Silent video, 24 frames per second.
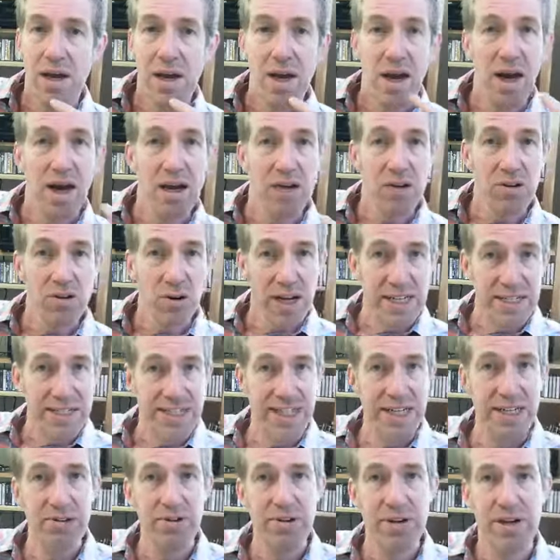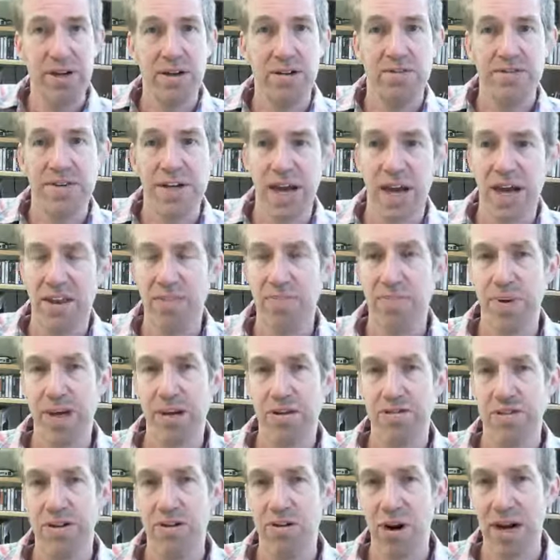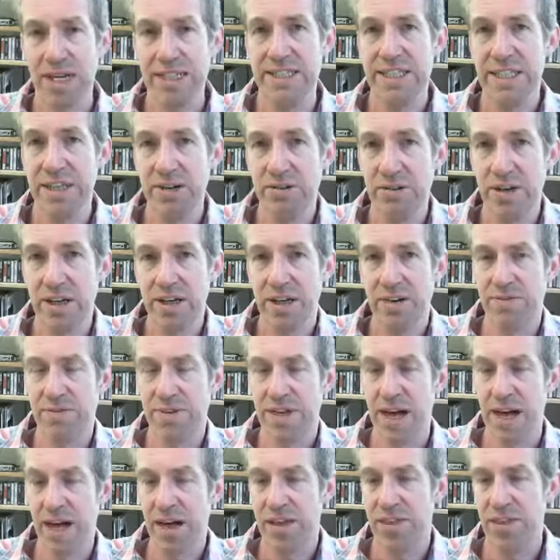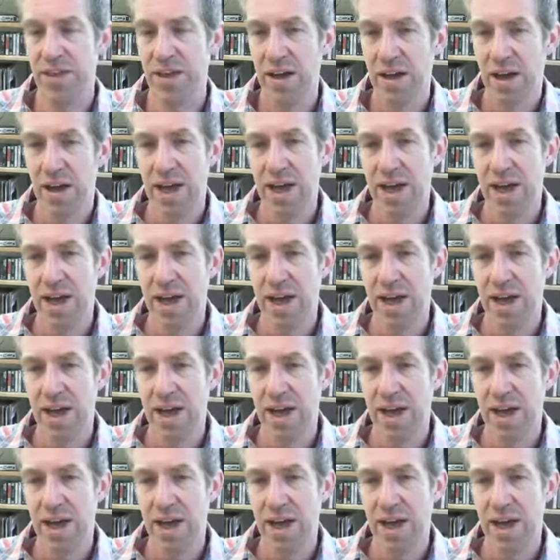a criterion of death, because a criterion of death